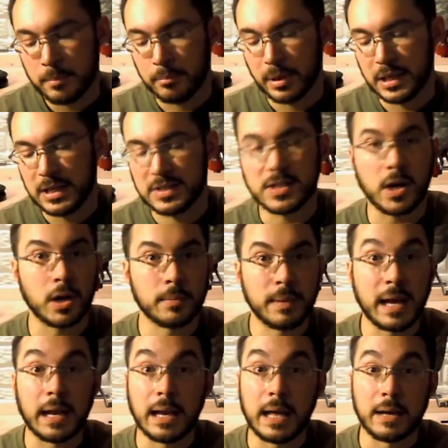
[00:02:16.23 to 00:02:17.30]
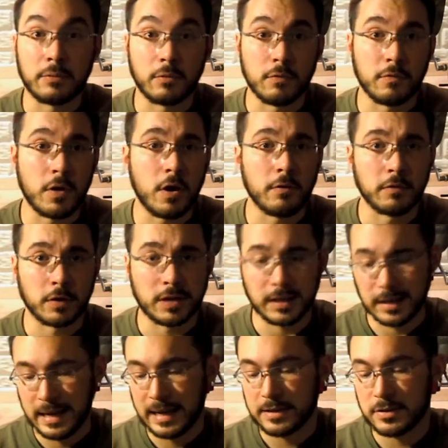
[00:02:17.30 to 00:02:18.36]
But you talk about a lot of revolver
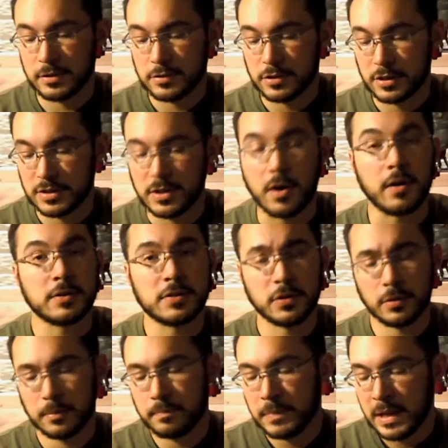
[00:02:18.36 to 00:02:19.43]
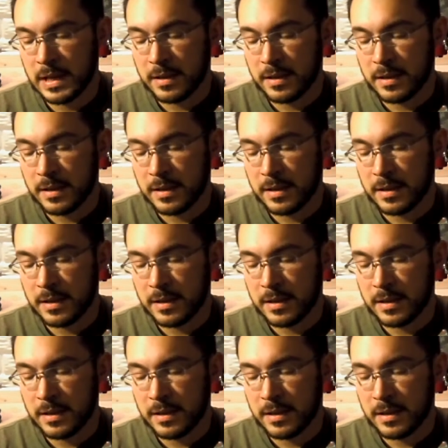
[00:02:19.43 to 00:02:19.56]
collectors, or you talk to them,